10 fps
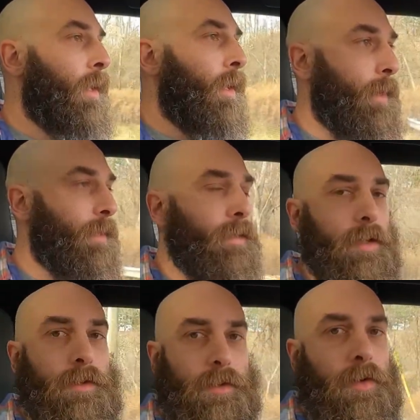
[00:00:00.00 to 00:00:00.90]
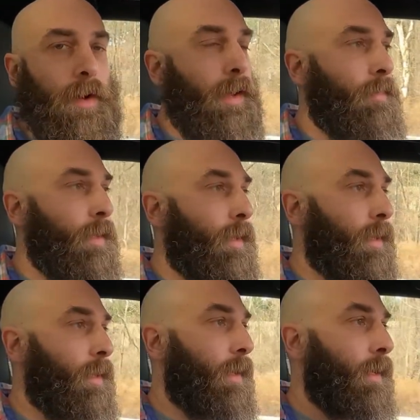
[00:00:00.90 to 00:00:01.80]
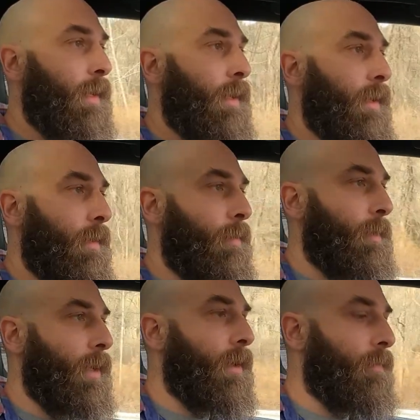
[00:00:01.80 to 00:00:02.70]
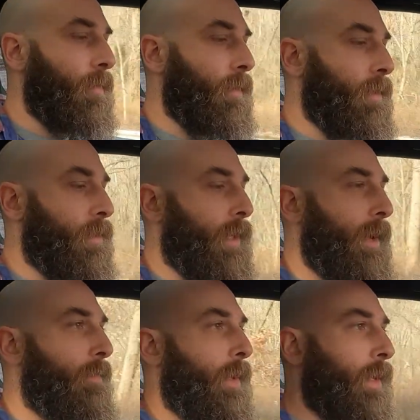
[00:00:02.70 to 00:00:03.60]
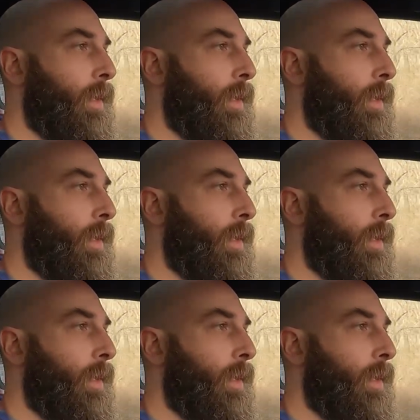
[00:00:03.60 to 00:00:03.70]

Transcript: But it's not so heavy that like it would be awful in traffic.